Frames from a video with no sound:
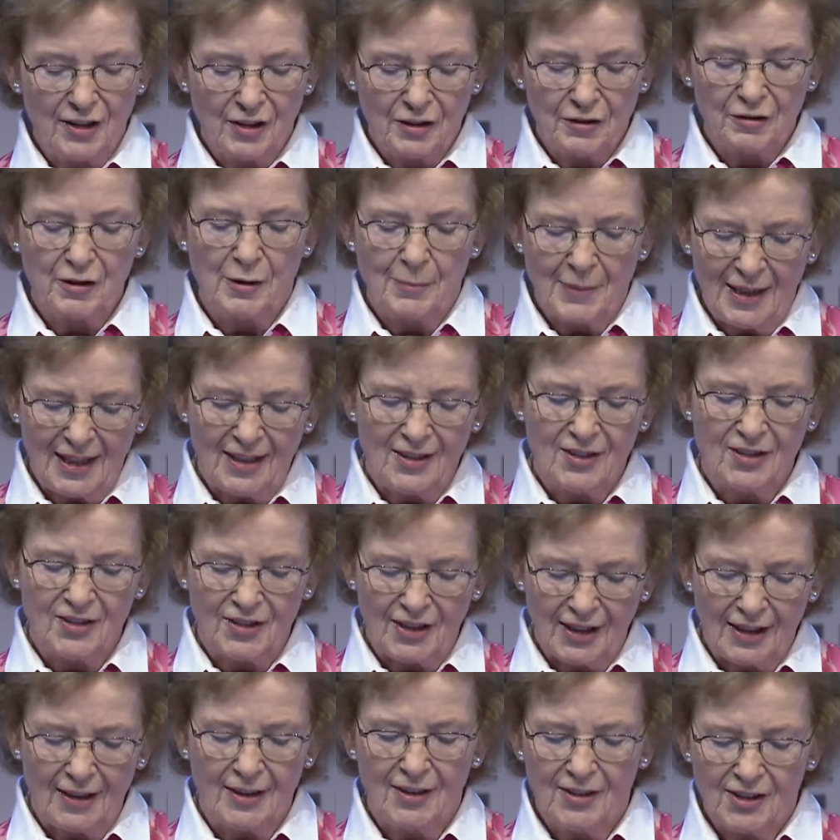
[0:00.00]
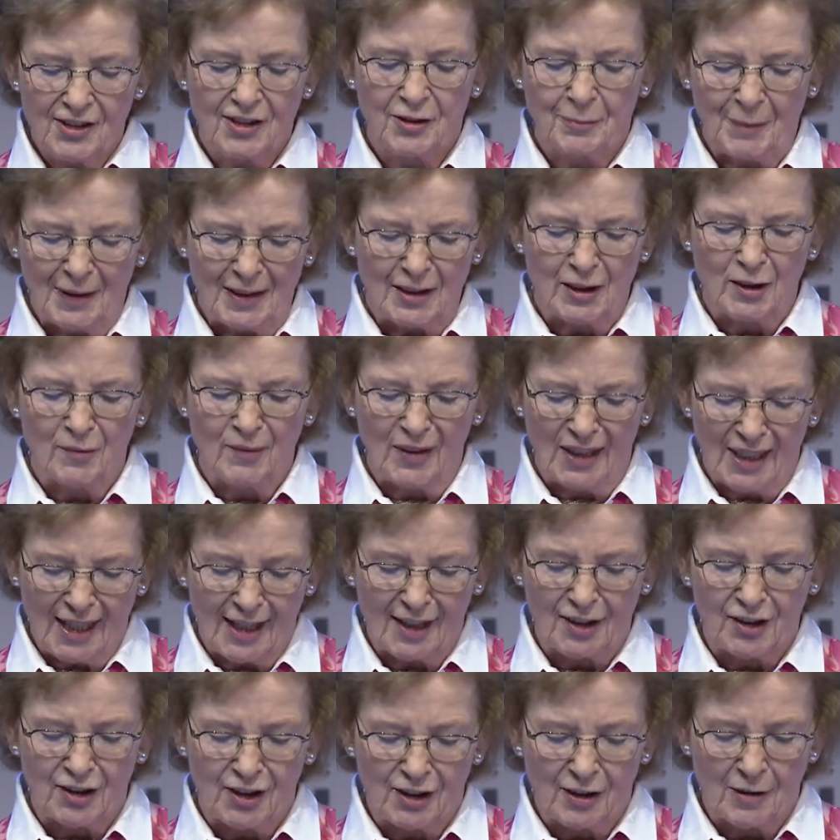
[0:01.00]
remains the indispensable
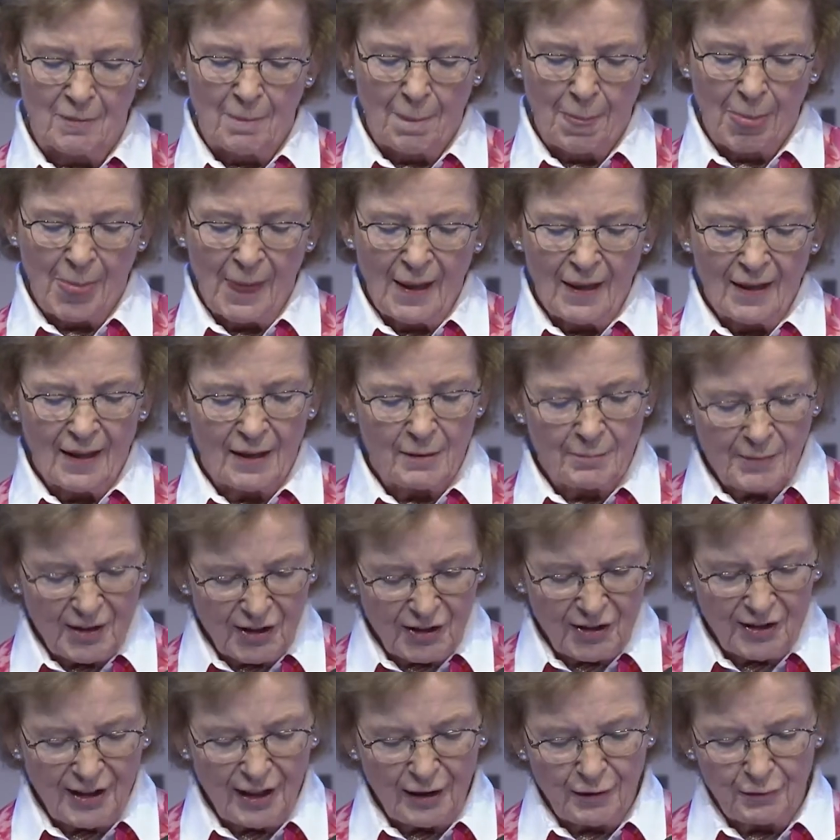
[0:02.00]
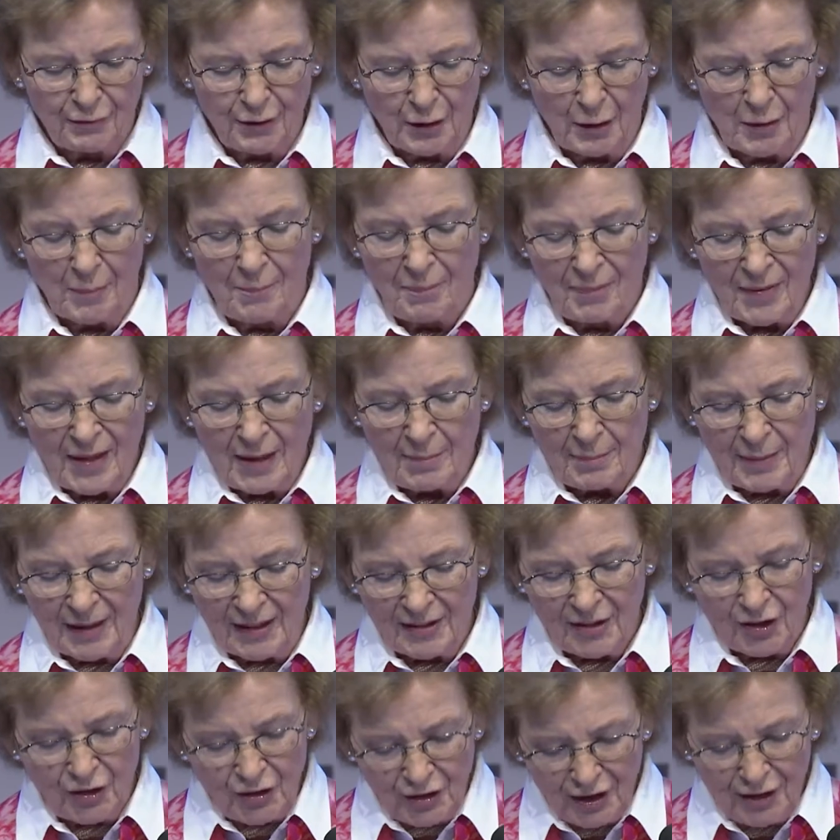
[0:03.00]
actor and must therefore bear
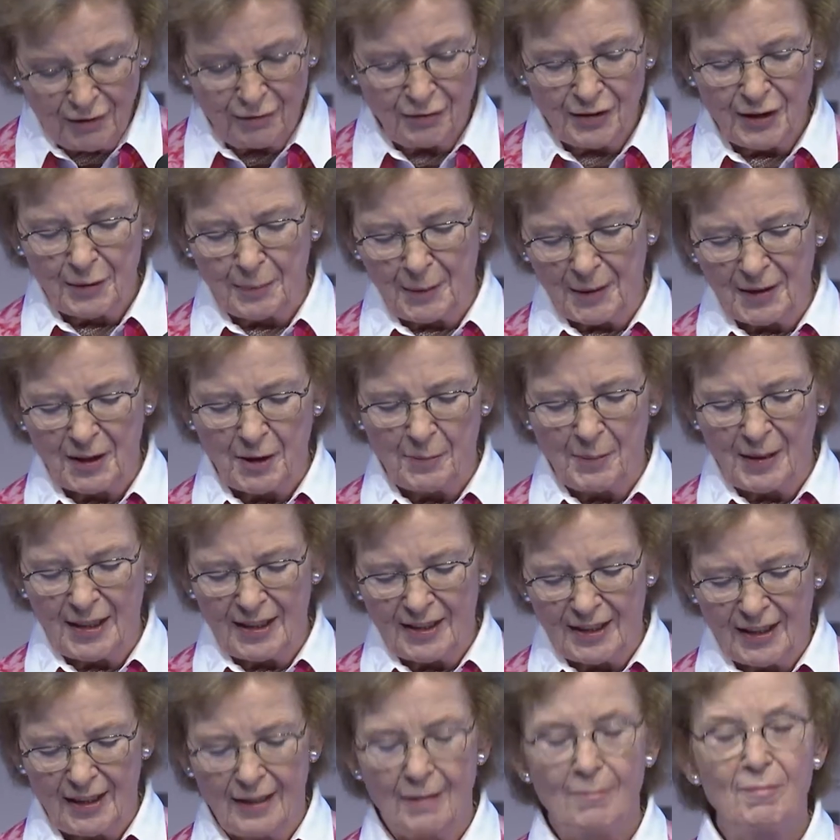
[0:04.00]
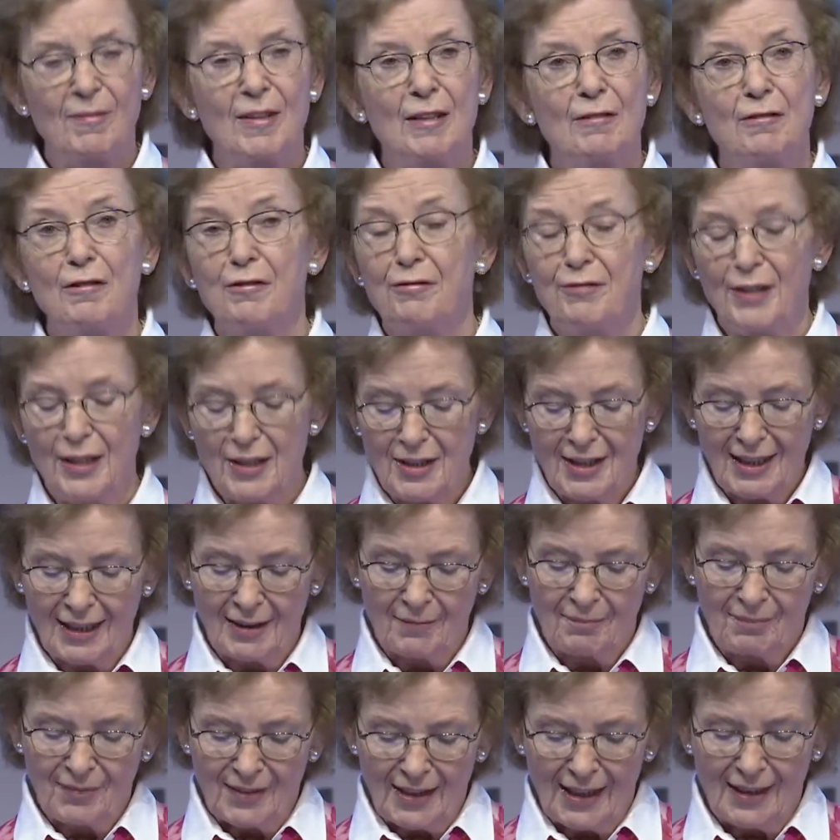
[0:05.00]
the chief responsibility for
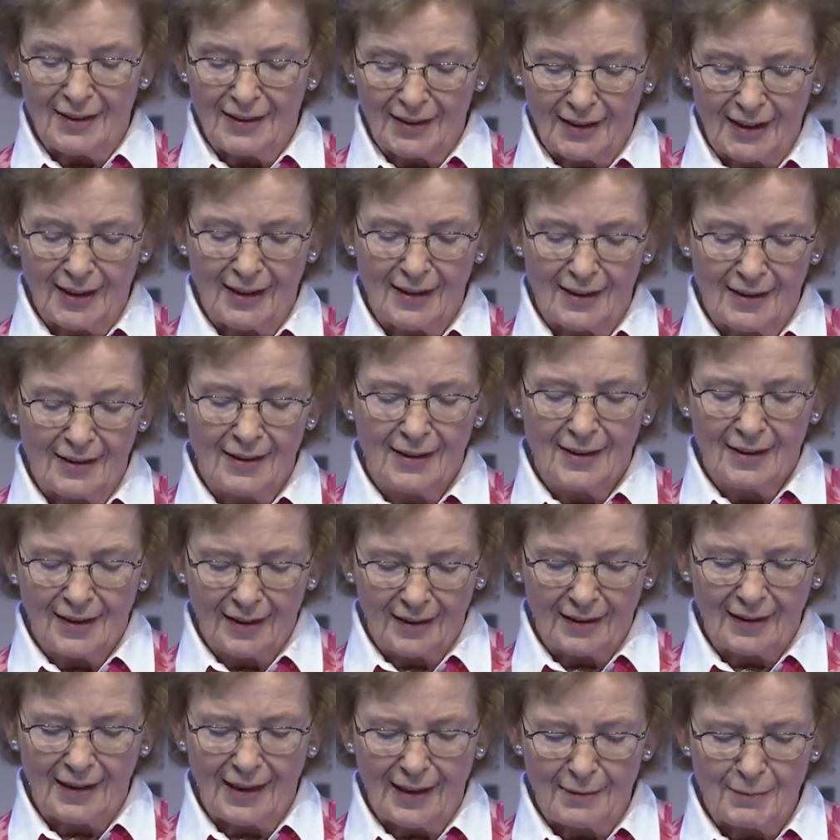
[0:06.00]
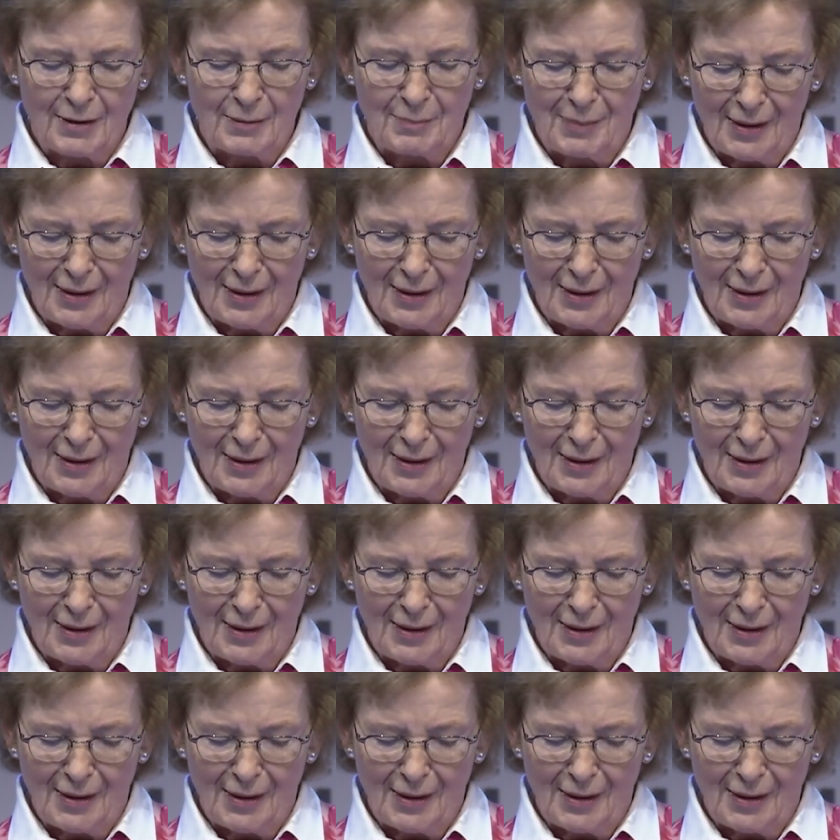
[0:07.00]
funding healthcare and climate